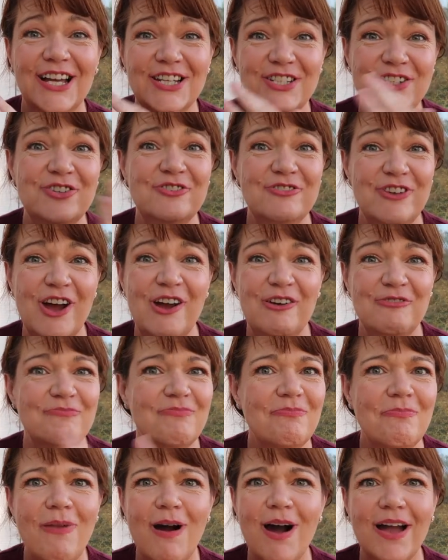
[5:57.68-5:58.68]
as you know,
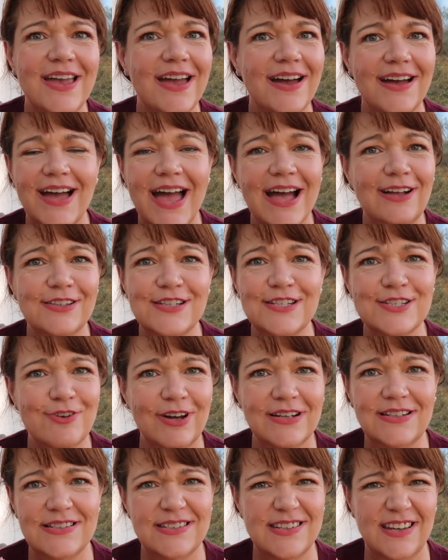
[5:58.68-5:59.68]
my uh, eldest
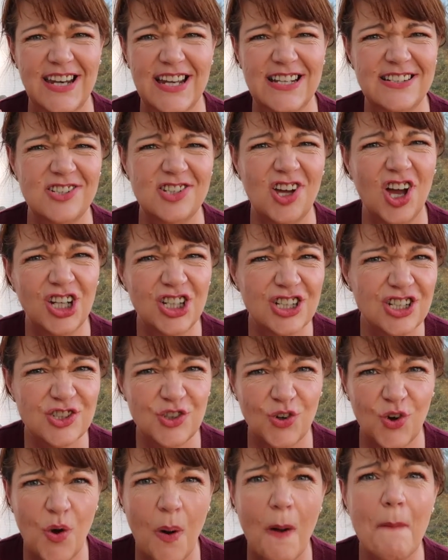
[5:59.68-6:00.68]
grandson is
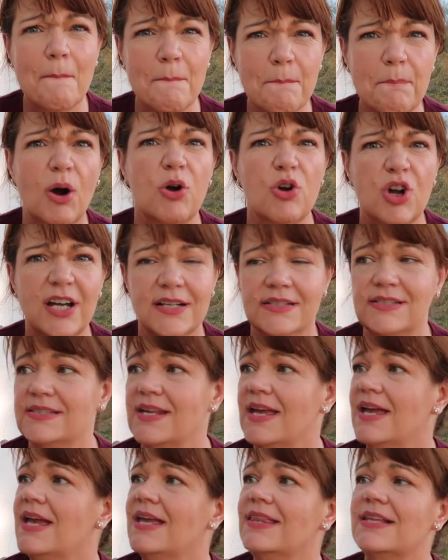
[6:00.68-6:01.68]
dinosaur bonkers.
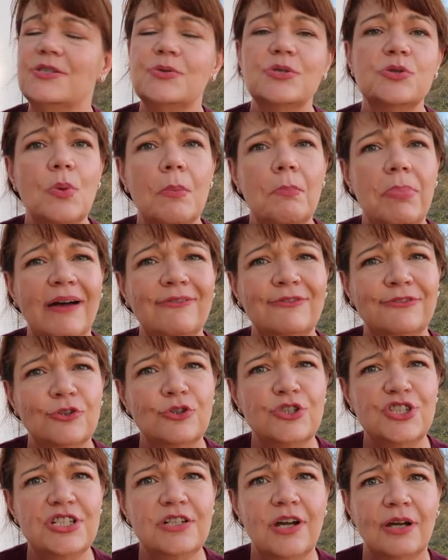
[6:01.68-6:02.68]
This was
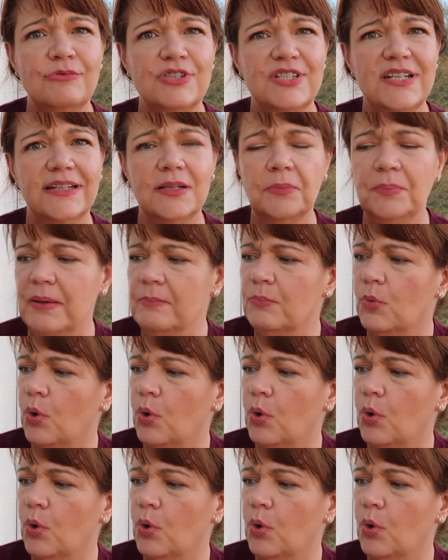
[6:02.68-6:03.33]
£1.49, just a little bit